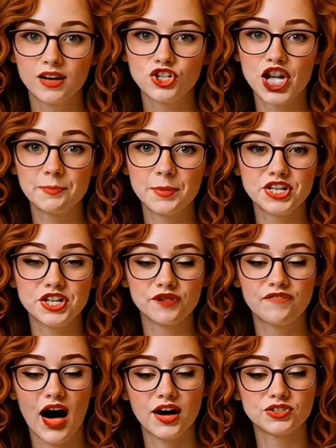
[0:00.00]
JPG
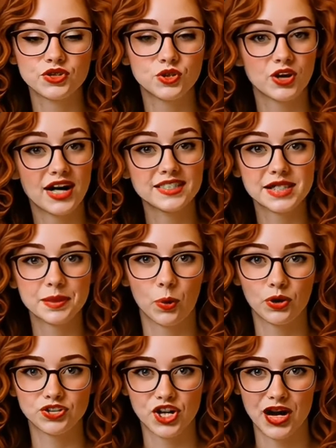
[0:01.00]
files do not
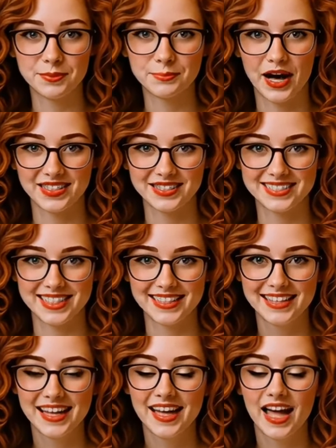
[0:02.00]
support
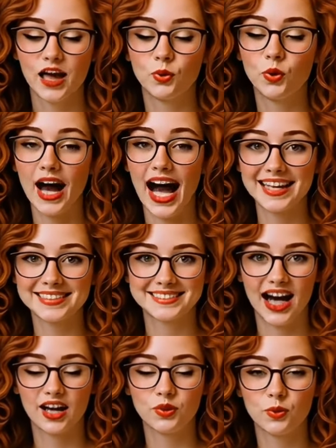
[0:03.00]
transparency and will add a
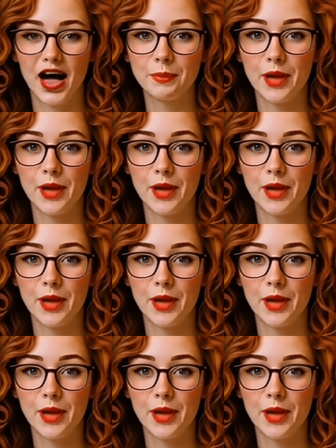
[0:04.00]
solid white